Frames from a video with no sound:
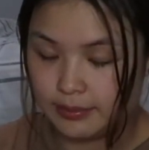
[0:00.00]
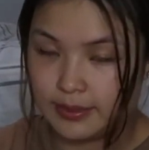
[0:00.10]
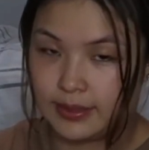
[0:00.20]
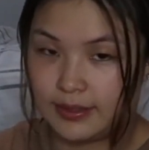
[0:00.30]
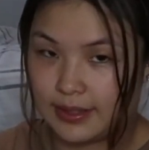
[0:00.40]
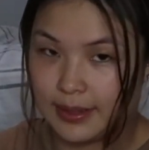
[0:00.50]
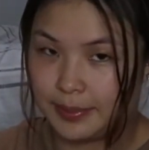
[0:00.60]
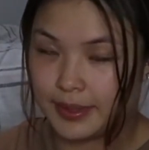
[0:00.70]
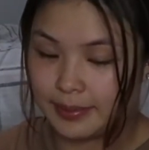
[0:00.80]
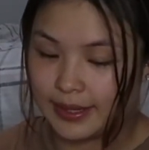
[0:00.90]
but I
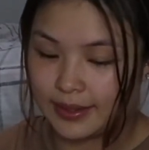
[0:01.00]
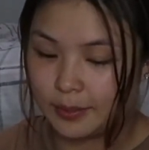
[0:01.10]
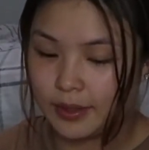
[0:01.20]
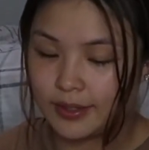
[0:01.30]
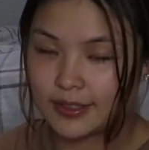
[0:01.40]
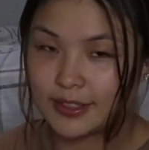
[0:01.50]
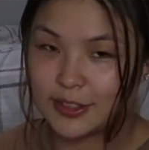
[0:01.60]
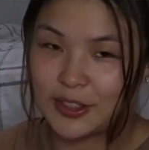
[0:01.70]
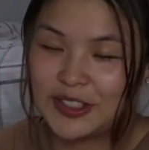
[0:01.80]
put it back in a box to show